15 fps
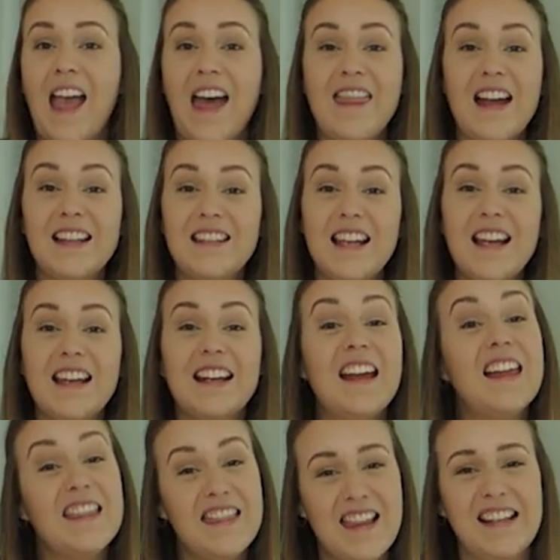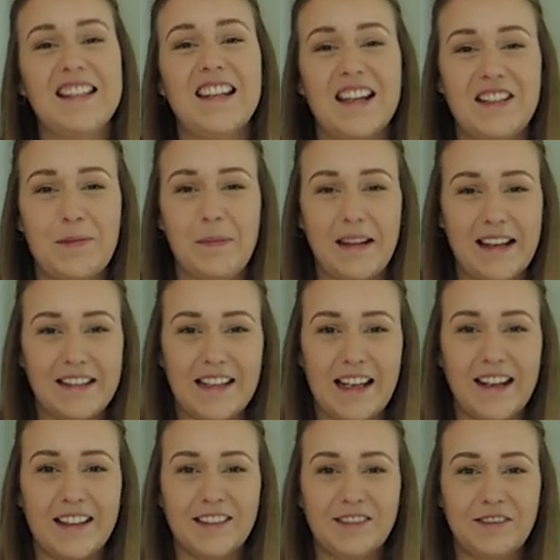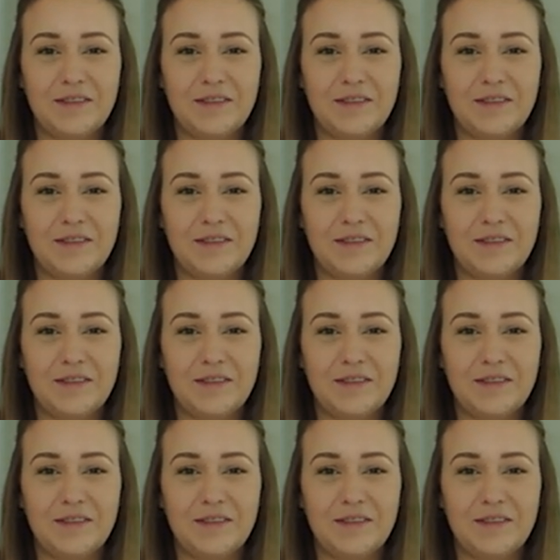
And that's it. Let's get to planting.